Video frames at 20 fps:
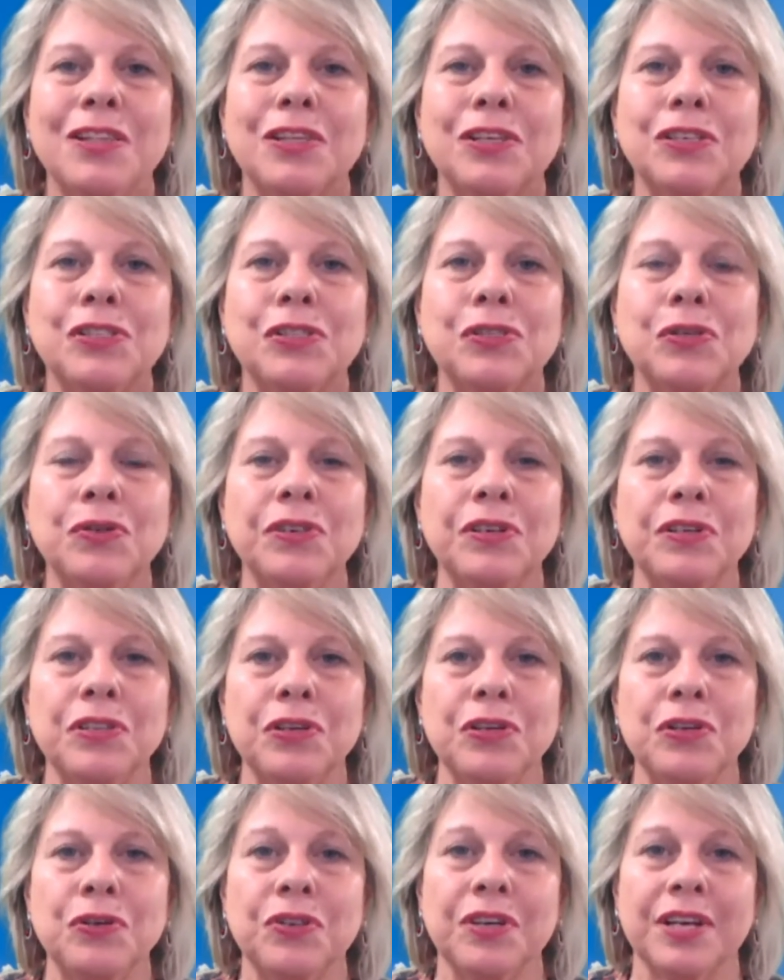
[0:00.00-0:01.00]
the sooner
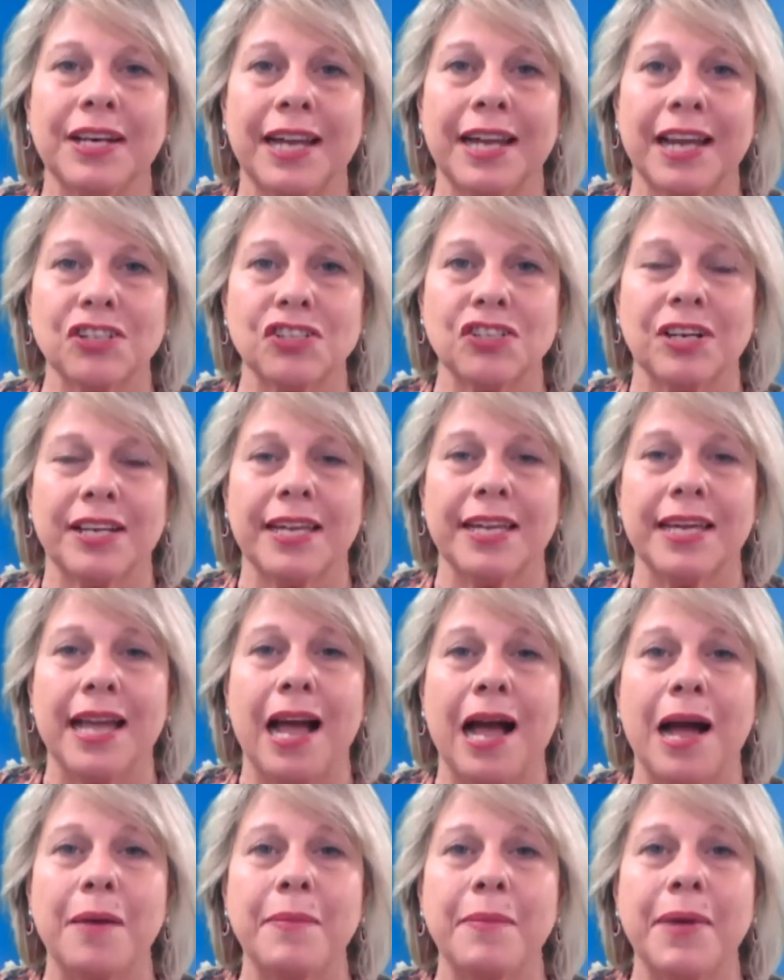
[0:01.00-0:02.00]
that you can actually
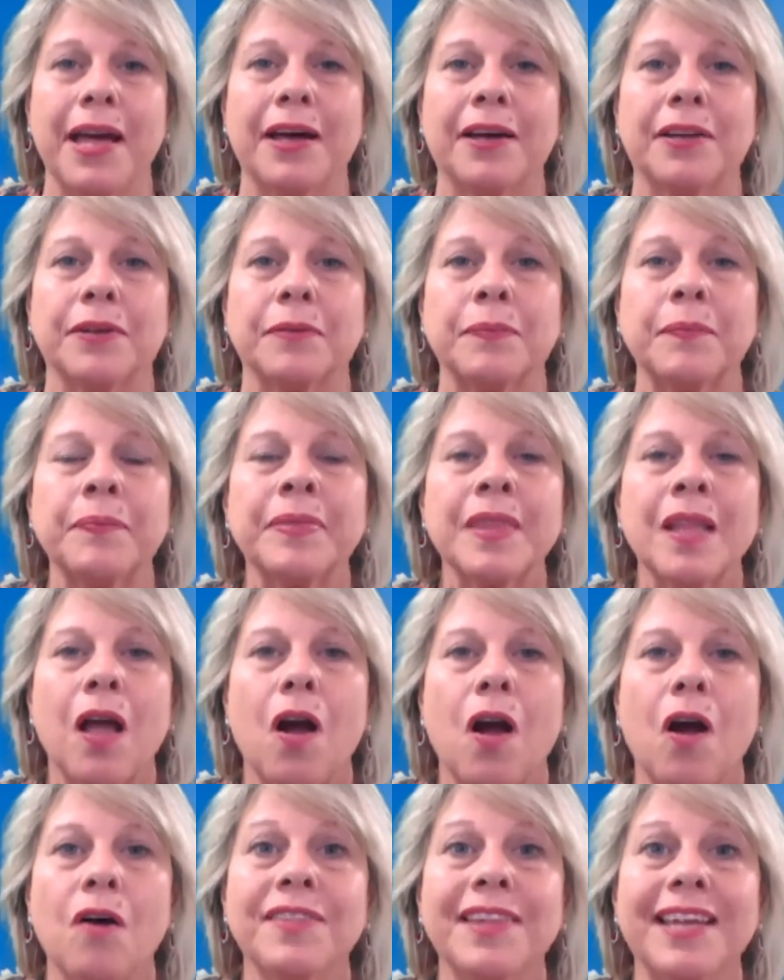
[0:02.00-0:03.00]
come out
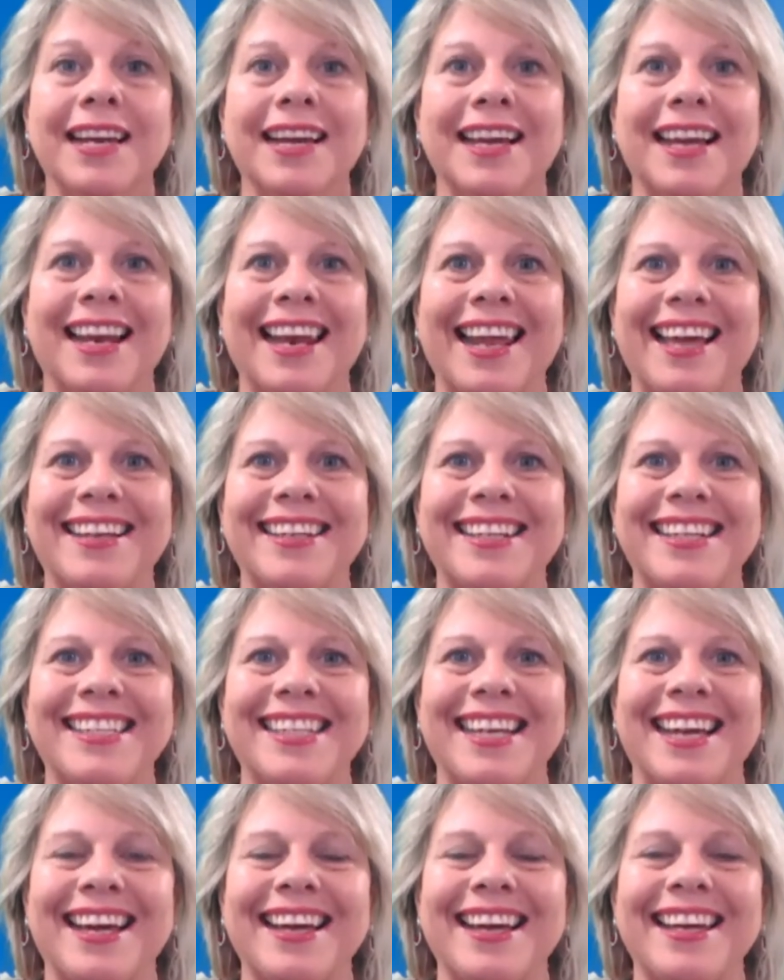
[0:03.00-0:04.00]
of that cloudy
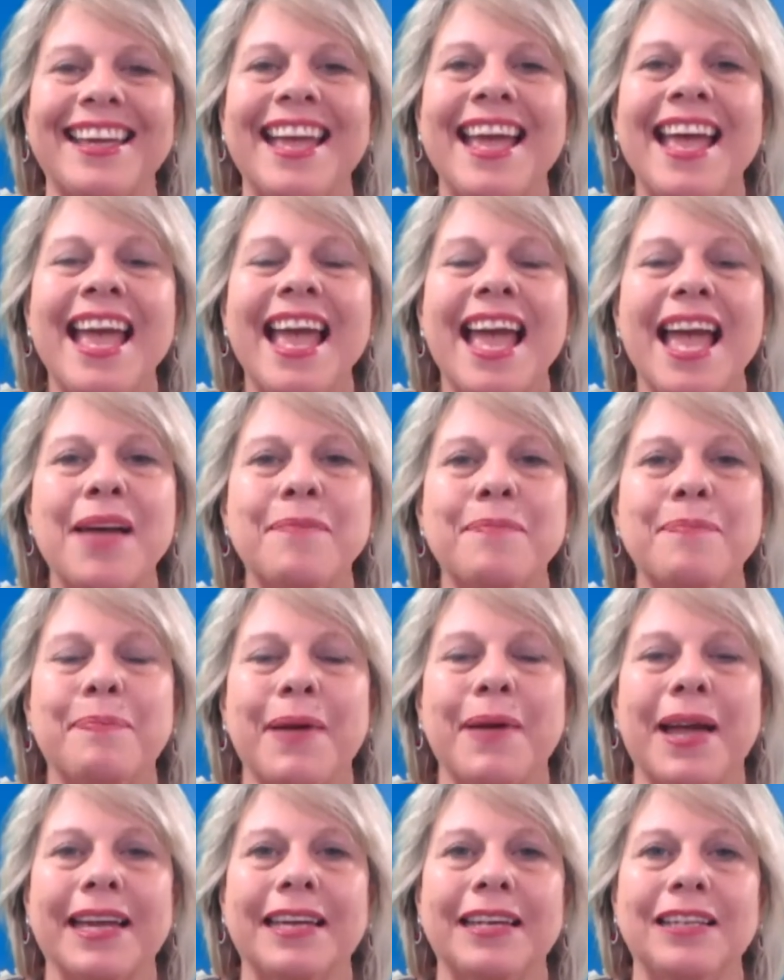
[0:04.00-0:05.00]
day and
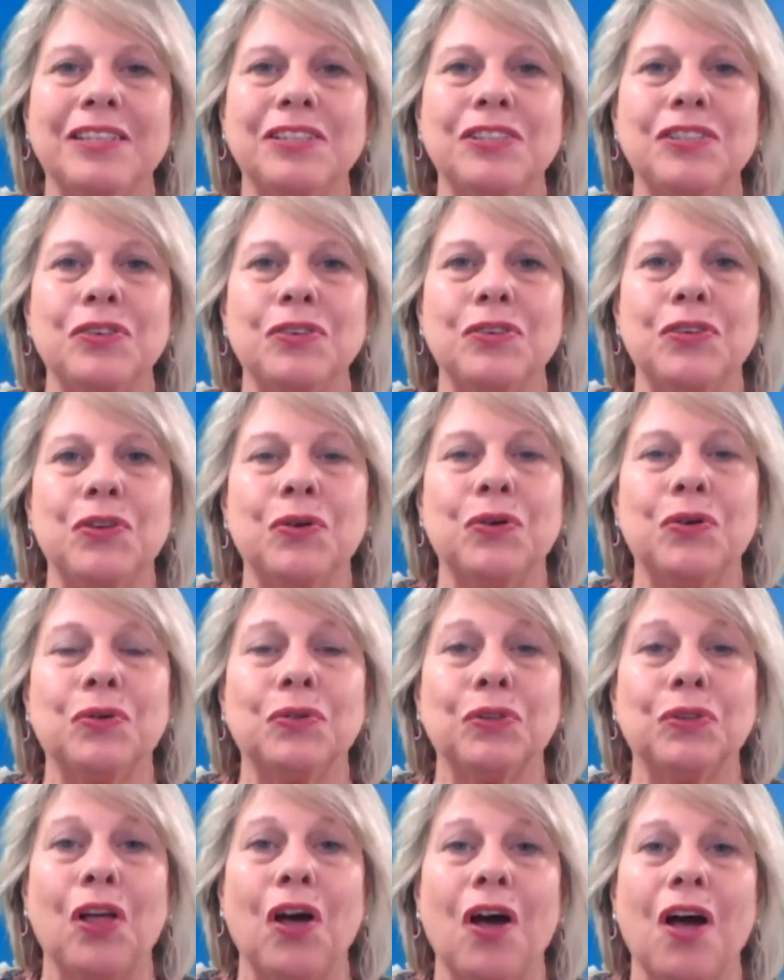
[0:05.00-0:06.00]
back into your
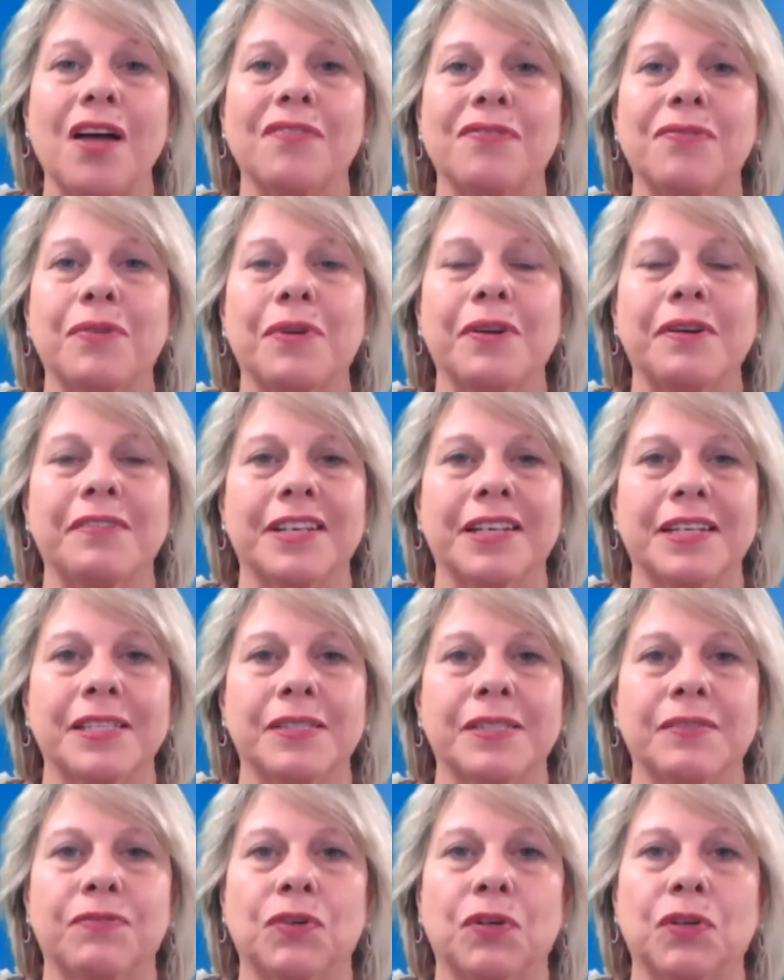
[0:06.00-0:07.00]
life where it
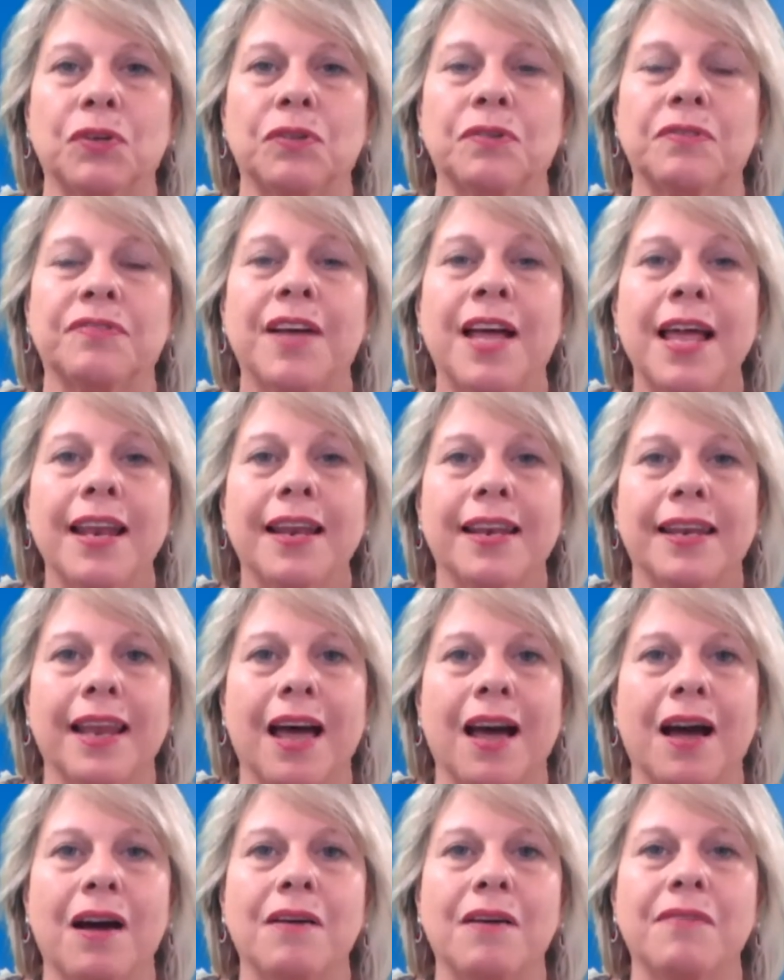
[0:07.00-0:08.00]
is full of
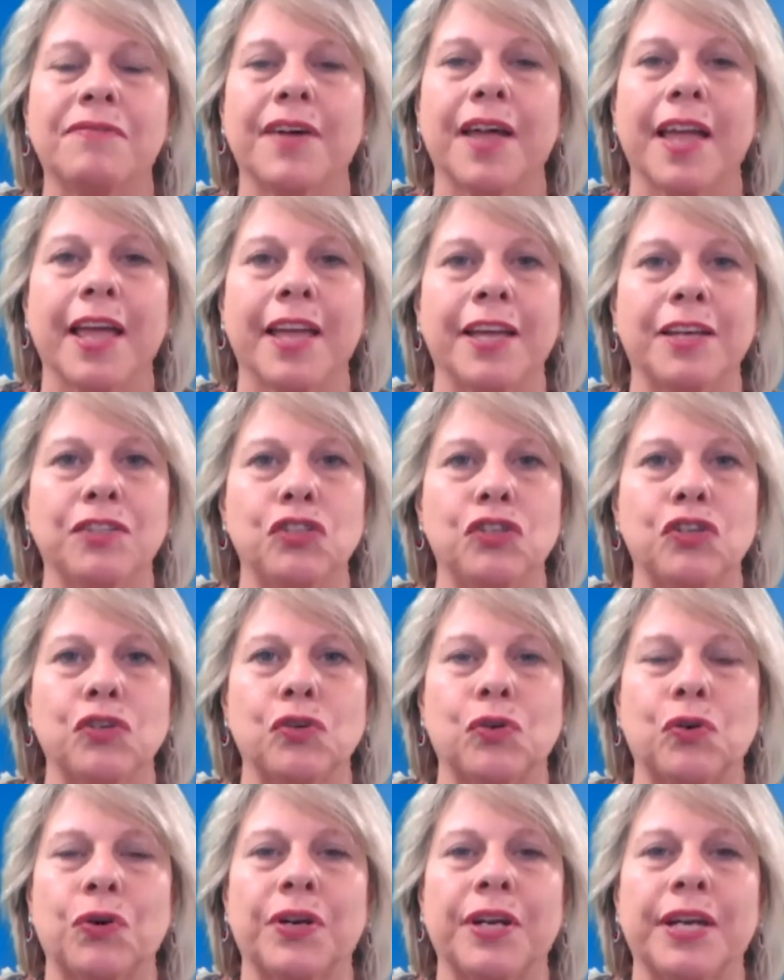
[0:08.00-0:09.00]
love and
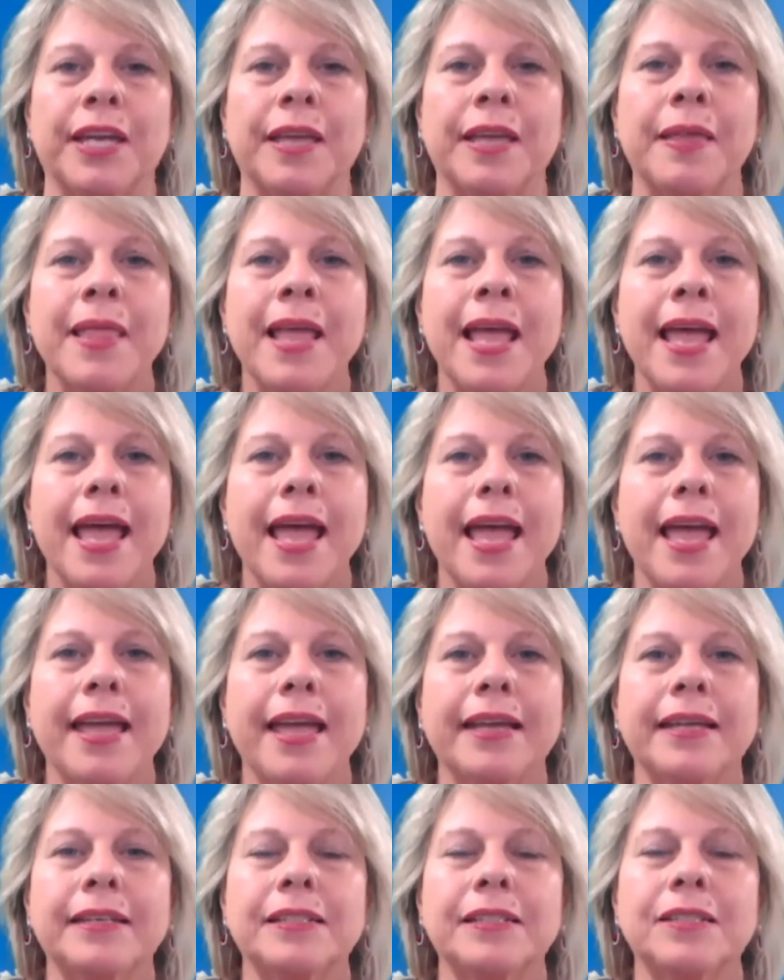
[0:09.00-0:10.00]
joy,
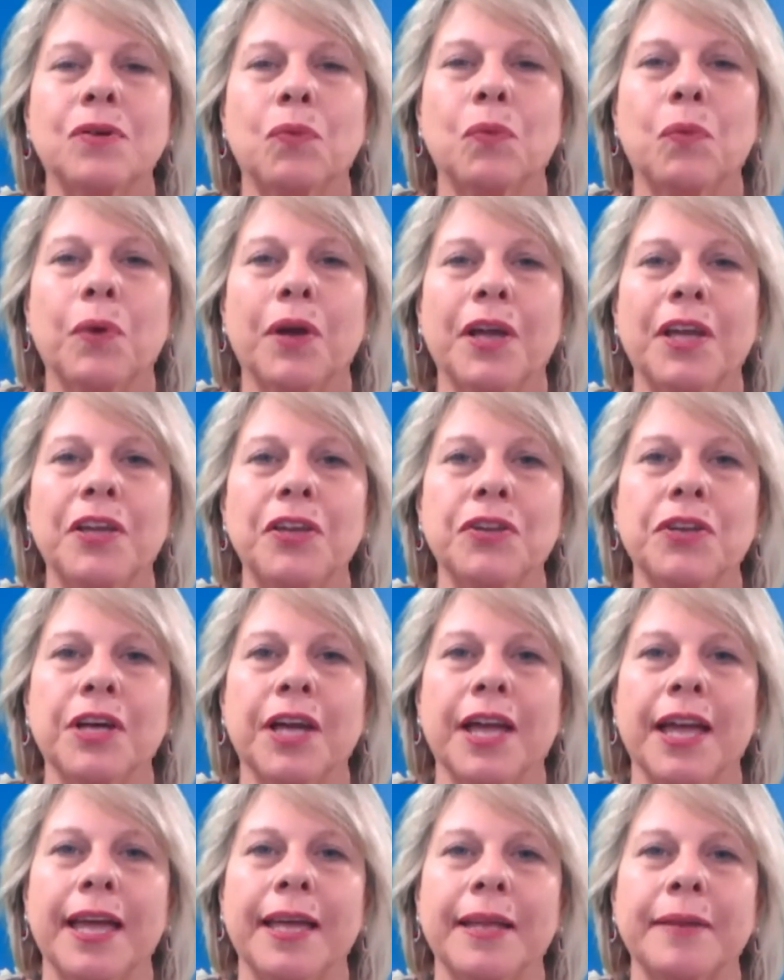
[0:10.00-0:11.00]
and where you
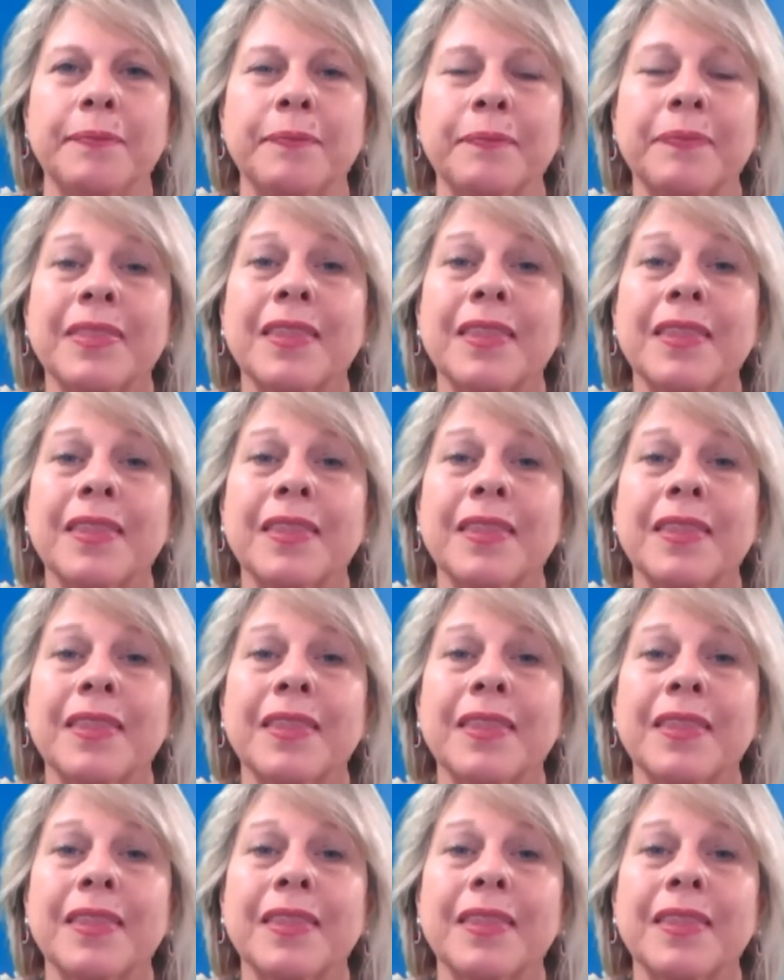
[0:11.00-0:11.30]
can